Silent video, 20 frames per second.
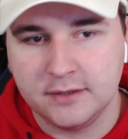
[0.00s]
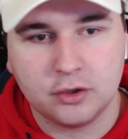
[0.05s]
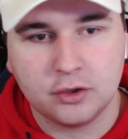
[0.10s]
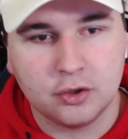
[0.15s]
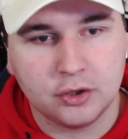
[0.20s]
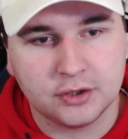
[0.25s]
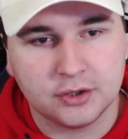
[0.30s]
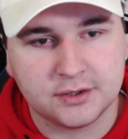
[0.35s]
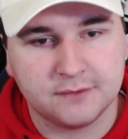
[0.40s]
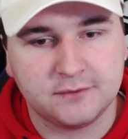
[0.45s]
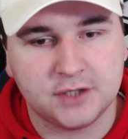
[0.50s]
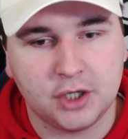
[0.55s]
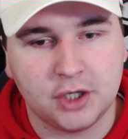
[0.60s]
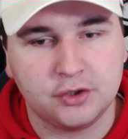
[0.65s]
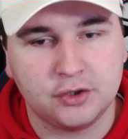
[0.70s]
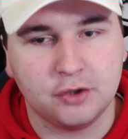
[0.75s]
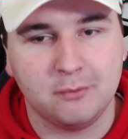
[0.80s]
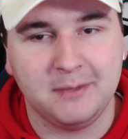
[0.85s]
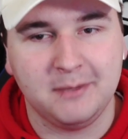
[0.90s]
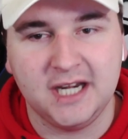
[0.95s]
course of
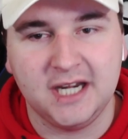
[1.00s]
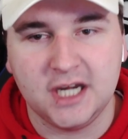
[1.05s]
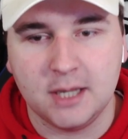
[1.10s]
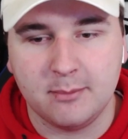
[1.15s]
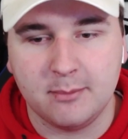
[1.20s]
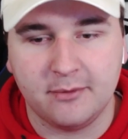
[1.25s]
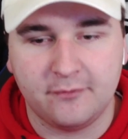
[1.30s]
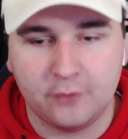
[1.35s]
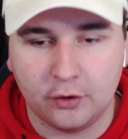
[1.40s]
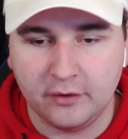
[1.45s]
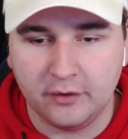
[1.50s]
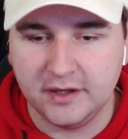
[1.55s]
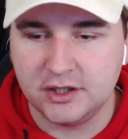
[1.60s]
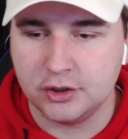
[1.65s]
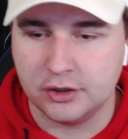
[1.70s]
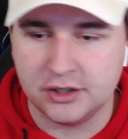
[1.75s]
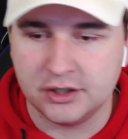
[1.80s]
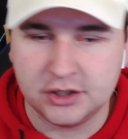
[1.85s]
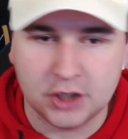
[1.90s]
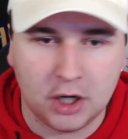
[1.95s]
social media before he
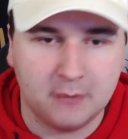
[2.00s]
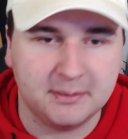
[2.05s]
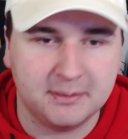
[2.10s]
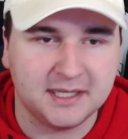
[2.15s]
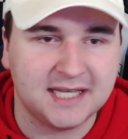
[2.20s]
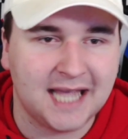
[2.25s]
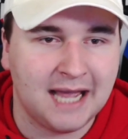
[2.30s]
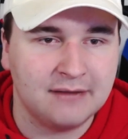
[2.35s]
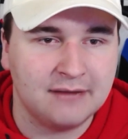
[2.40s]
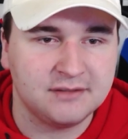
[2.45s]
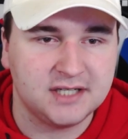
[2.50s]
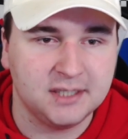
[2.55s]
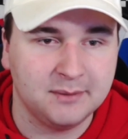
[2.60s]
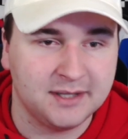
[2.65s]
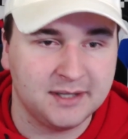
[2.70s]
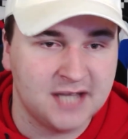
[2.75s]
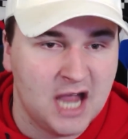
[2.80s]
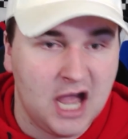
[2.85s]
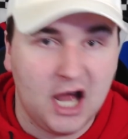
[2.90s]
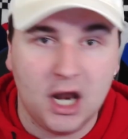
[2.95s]
joined Derby County,
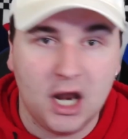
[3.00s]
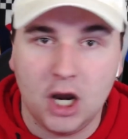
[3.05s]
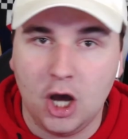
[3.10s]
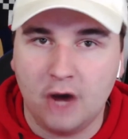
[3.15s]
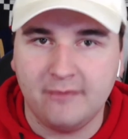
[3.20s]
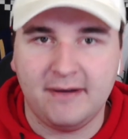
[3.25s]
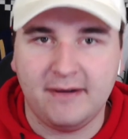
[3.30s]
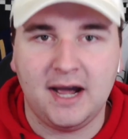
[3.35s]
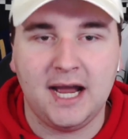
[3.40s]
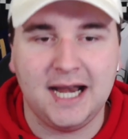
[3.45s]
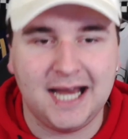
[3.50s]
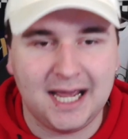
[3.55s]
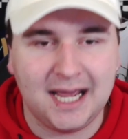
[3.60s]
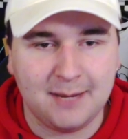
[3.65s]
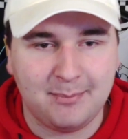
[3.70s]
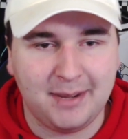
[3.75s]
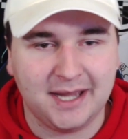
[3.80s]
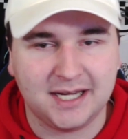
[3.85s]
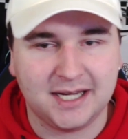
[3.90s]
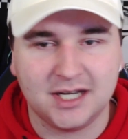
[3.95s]
with a lot of highlight
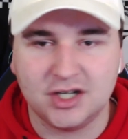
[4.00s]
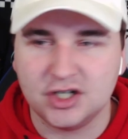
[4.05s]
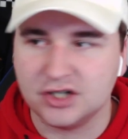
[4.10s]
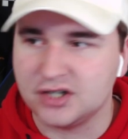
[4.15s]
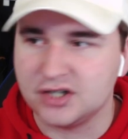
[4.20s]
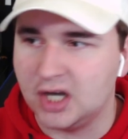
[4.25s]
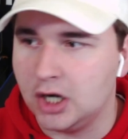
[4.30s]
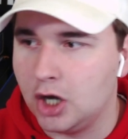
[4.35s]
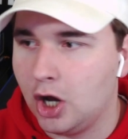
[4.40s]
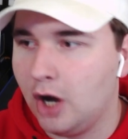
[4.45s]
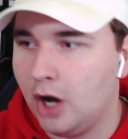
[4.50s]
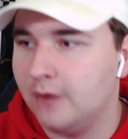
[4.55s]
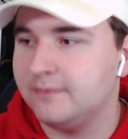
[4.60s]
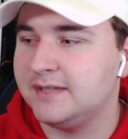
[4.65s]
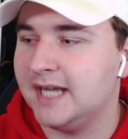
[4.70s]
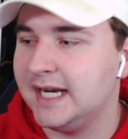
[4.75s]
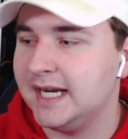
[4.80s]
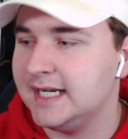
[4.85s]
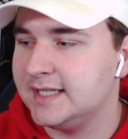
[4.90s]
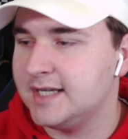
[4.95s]
packages, a lot of
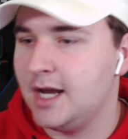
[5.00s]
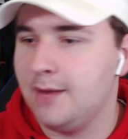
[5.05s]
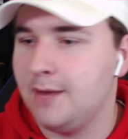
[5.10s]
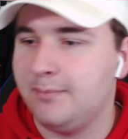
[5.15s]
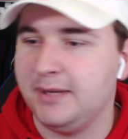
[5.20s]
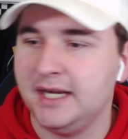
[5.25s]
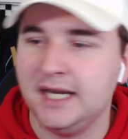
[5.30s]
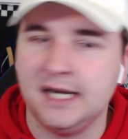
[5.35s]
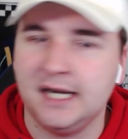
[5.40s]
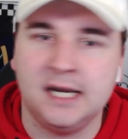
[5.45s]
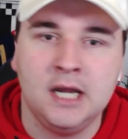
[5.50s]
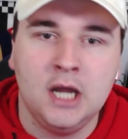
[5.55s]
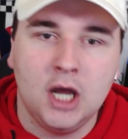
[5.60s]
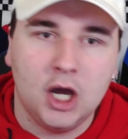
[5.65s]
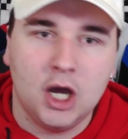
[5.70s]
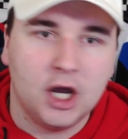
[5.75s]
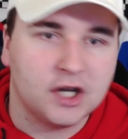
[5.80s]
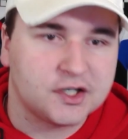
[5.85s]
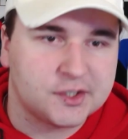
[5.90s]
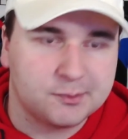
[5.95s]
data being
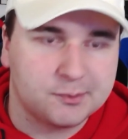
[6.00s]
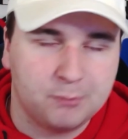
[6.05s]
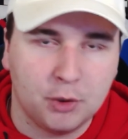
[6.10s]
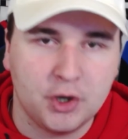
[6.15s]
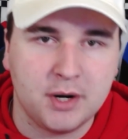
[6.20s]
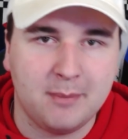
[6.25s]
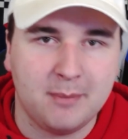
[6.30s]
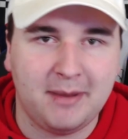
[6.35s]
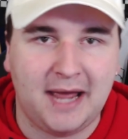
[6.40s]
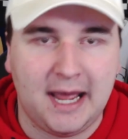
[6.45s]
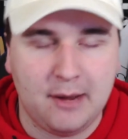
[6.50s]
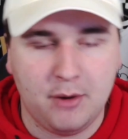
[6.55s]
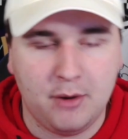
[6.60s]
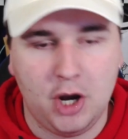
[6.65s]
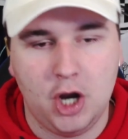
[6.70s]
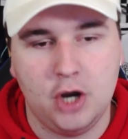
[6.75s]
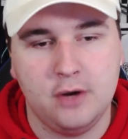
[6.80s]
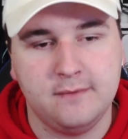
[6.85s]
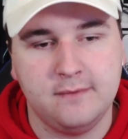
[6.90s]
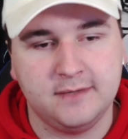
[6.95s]
spun about
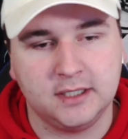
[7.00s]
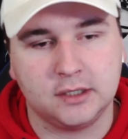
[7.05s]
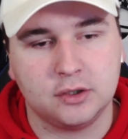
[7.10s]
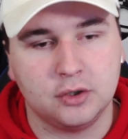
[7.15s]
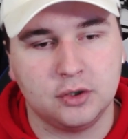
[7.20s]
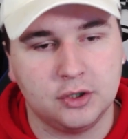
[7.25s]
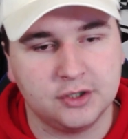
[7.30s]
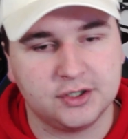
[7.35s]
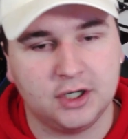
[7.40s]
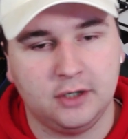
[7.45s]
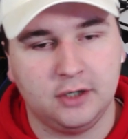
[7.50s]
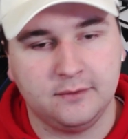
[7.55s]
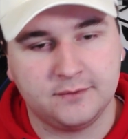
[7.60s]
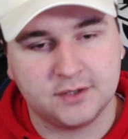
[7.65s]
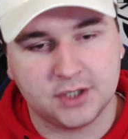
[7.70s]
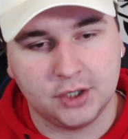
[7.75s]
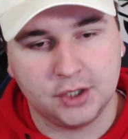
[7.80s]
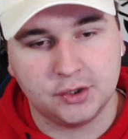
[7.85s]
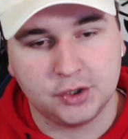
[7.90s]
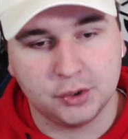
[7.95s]
over the course of
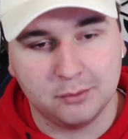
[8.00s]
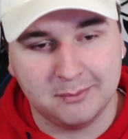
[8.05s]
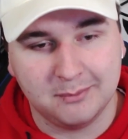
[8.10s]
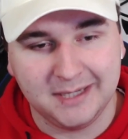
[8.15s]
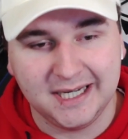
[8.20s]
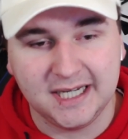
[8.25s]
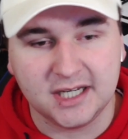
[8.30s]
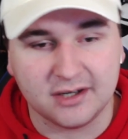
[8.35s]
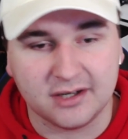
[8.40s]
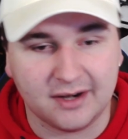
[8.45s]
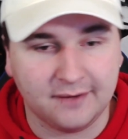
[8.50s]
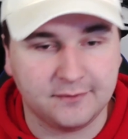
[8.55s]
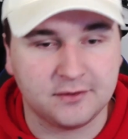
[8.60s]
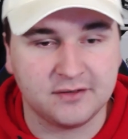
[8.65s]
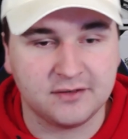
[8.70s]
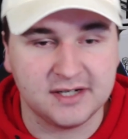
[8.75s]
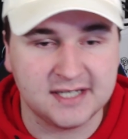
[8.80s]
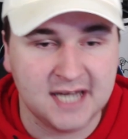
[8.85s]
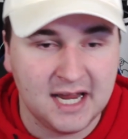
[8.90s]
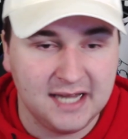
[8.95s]
social media after
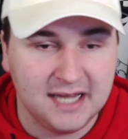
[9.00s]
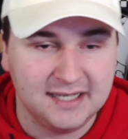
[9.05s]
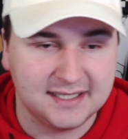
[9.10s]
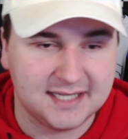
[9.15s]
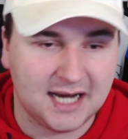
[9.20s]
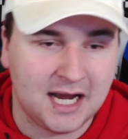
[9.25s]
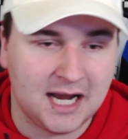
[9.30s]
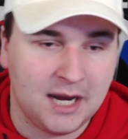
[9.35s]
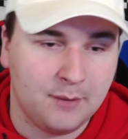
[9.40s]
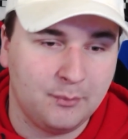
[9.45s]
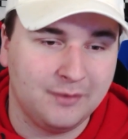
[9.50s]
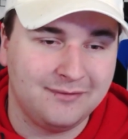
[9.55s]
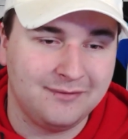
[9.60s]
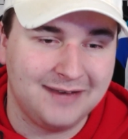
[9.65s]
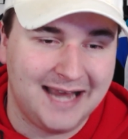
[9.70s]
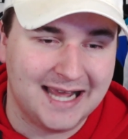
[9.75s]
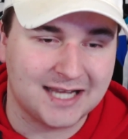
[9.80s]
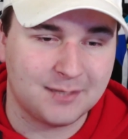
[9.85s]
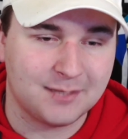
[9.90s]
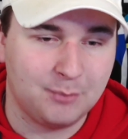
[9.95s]
his time with
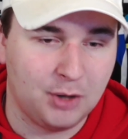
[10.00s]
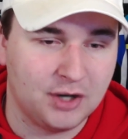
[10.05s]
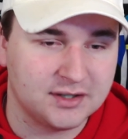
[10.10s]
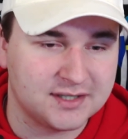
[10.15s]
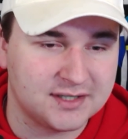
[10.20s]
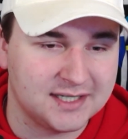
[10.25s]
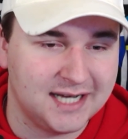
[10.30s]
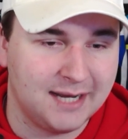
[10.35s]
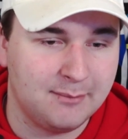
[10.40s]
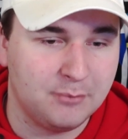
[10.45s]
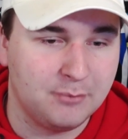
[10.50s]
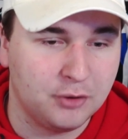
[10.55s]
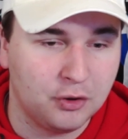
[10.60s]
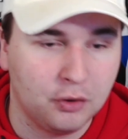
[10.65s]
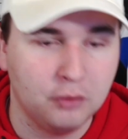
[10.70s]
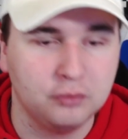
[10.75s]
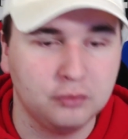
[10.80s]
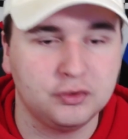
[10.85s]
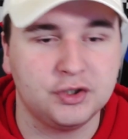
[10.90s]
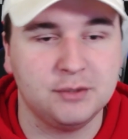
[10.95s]
Lech Poznan. But
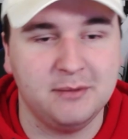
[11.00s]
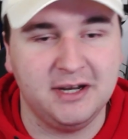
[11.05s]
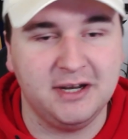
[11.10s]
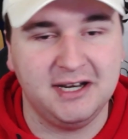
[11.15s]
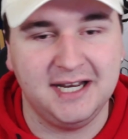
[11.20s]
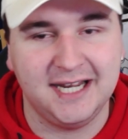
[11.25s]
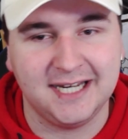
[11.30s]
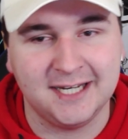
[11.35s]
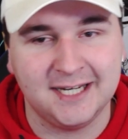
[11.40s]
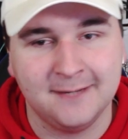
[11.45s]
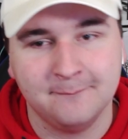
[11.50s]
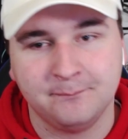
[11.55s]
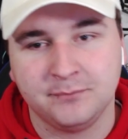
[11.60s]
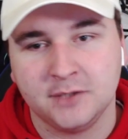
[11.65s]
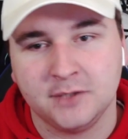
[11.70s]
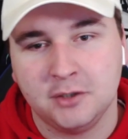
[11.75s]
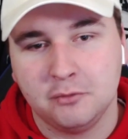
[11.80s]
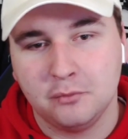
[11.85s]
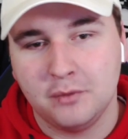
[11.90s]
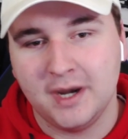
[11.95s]
ultimately,
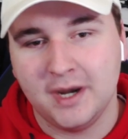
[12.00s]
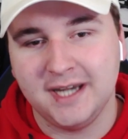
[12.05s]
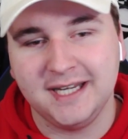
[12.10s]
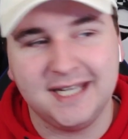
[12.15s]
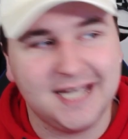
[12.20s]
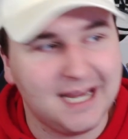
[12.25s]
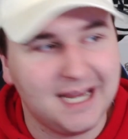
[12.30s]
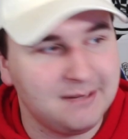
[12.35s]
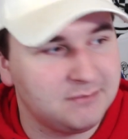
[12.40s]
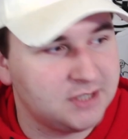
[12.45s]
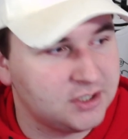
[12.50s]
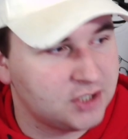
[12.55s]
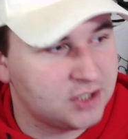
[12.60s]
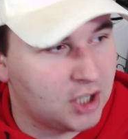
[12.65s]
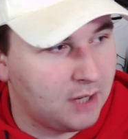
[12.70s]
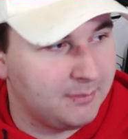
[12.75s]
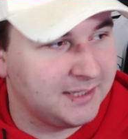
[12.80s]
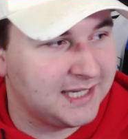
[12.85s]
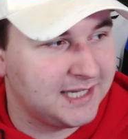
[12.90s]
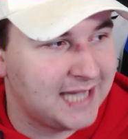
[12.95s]
when he came to
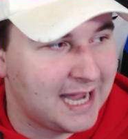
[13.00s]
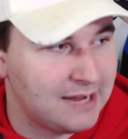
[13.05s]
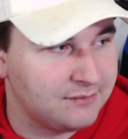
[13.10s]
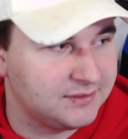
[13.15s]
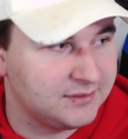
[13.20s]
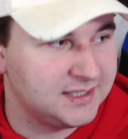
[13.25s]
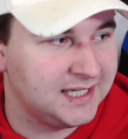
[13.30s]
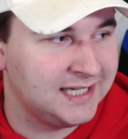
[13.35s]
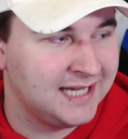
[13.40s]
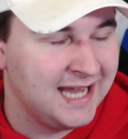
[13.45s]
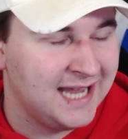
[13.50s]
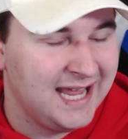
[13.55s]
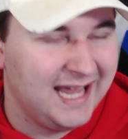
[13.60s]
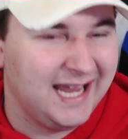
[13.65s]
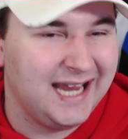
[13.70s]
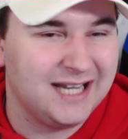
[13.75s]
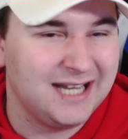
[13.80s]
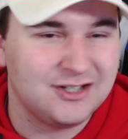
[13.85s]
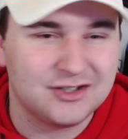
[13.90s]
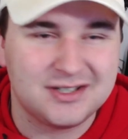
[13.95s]
Derby County,
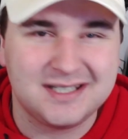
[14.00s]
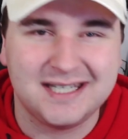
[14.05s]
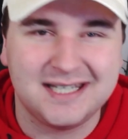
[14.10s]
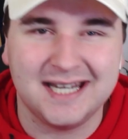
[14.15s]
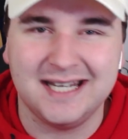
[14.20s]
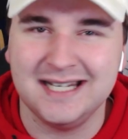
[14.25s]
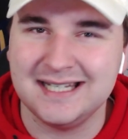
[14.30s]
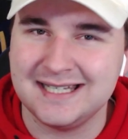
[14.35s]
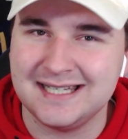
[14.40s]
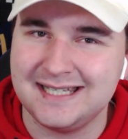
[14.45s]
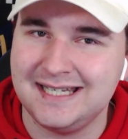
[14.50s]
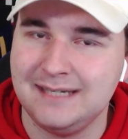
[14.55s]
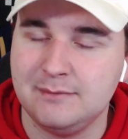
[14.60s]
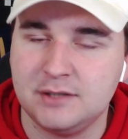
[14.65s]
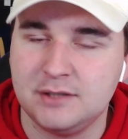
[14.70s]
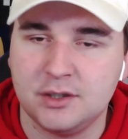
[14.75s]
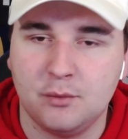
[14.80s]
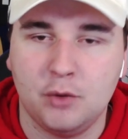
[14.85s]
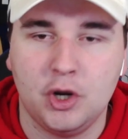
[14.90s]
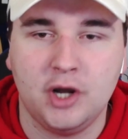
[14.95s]
it just didn't seem
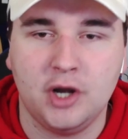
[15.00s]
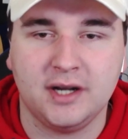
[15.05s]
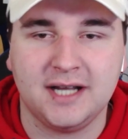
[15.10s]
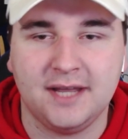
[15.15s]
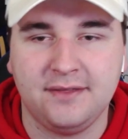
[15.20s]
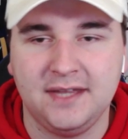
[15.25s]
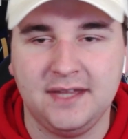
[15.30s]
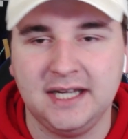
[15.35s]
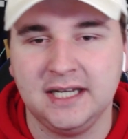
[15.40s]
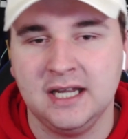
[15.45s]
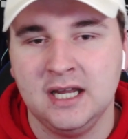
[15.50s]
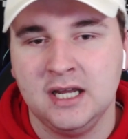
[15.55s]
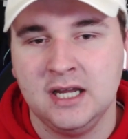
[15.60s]
to work. I think